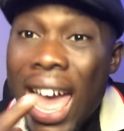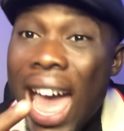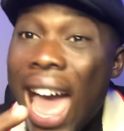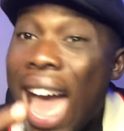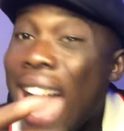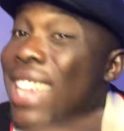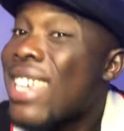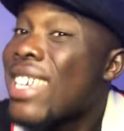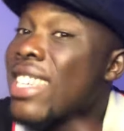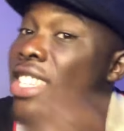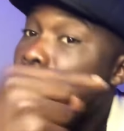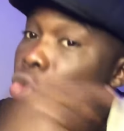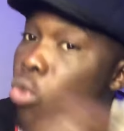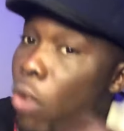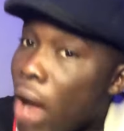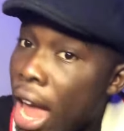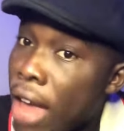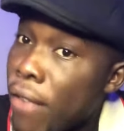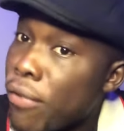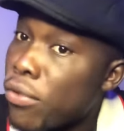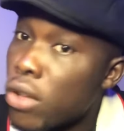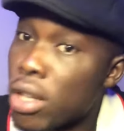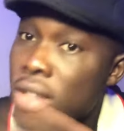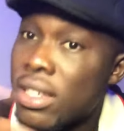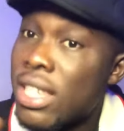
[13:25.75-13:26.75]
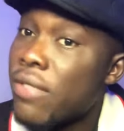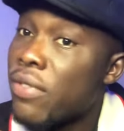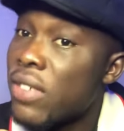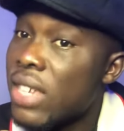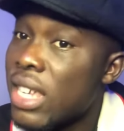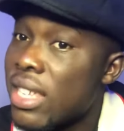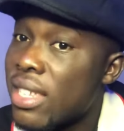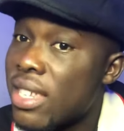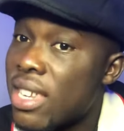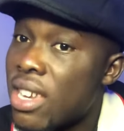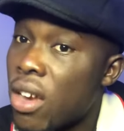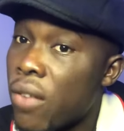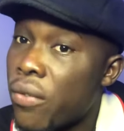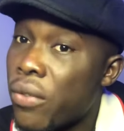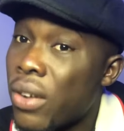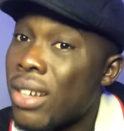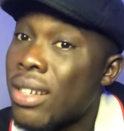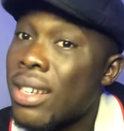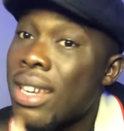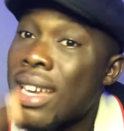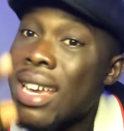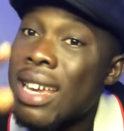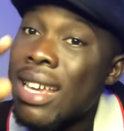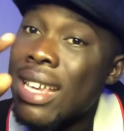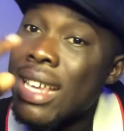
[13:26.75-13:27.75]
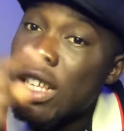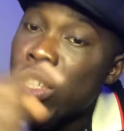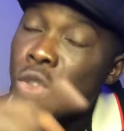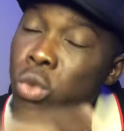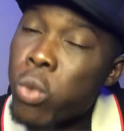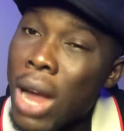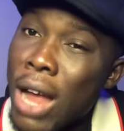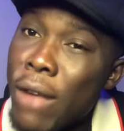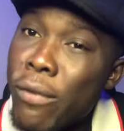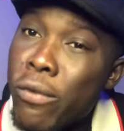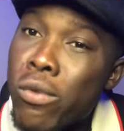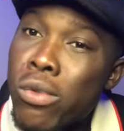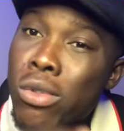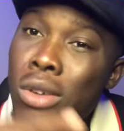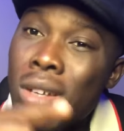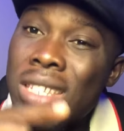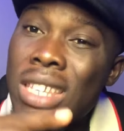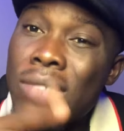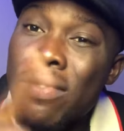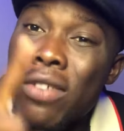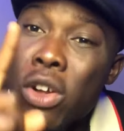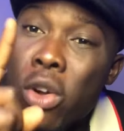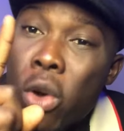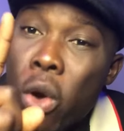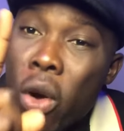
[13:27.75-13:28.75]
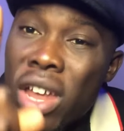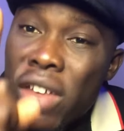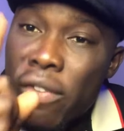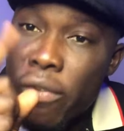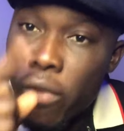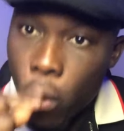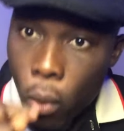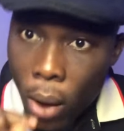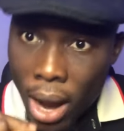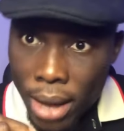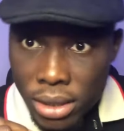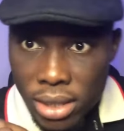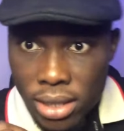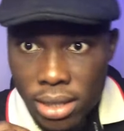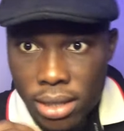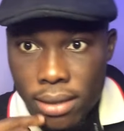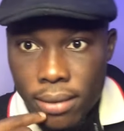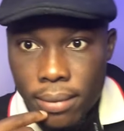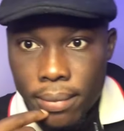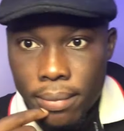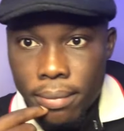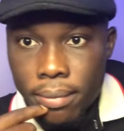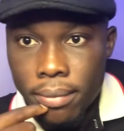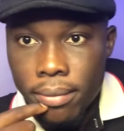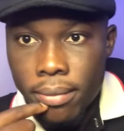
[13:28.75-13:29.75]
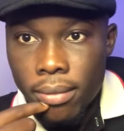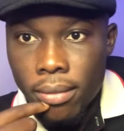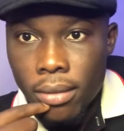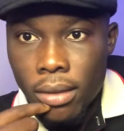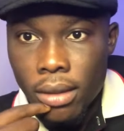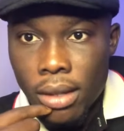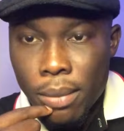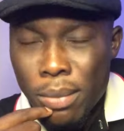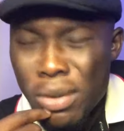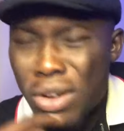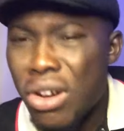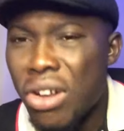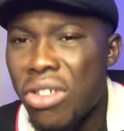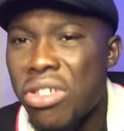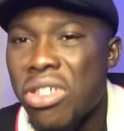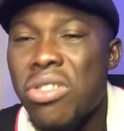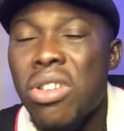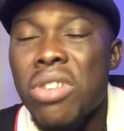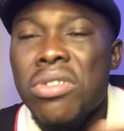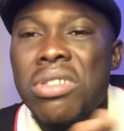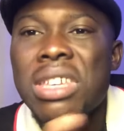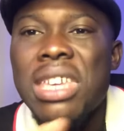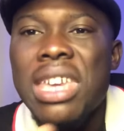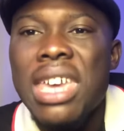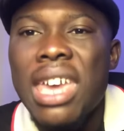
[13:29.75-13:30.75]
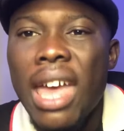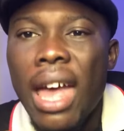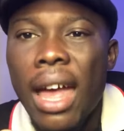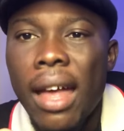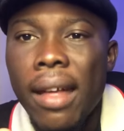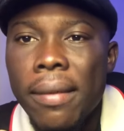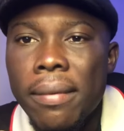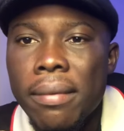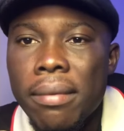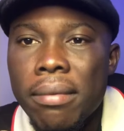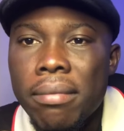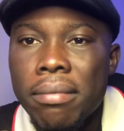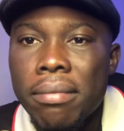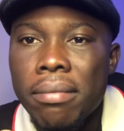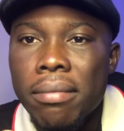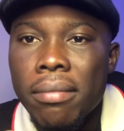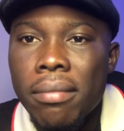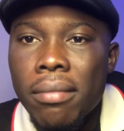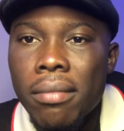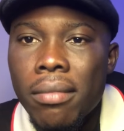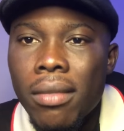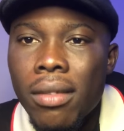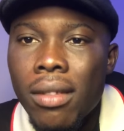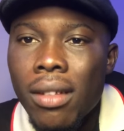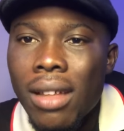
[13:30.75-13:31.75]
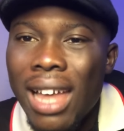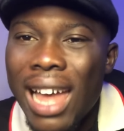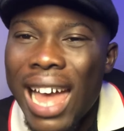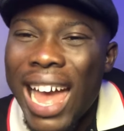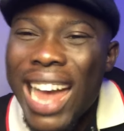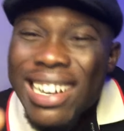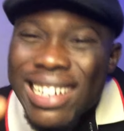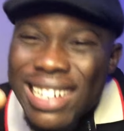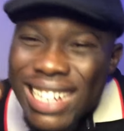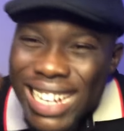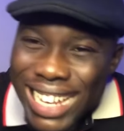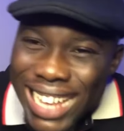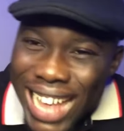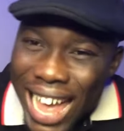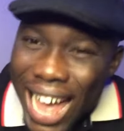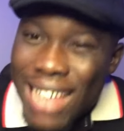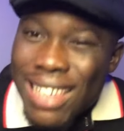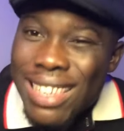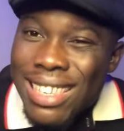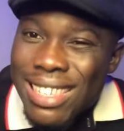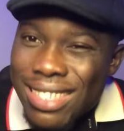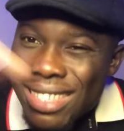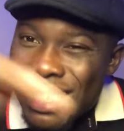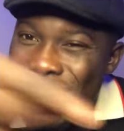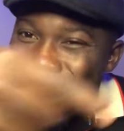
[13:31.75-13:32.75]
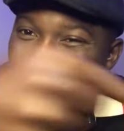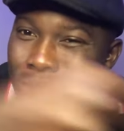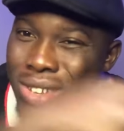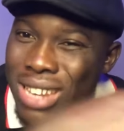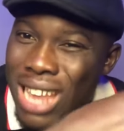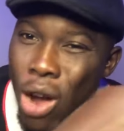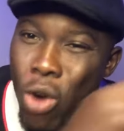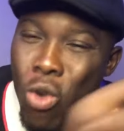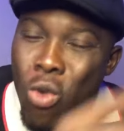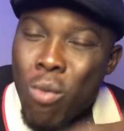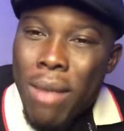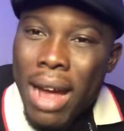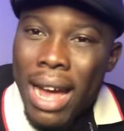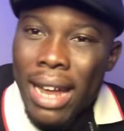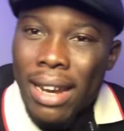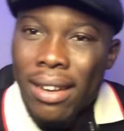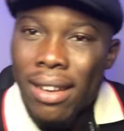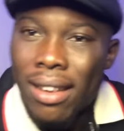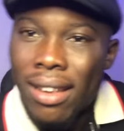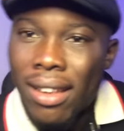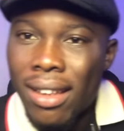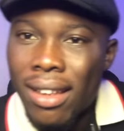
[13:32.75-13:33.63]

And his wife, not even his girlfriend, his wife will not even call him for once because she doesn't care. And the guy is still with that woman.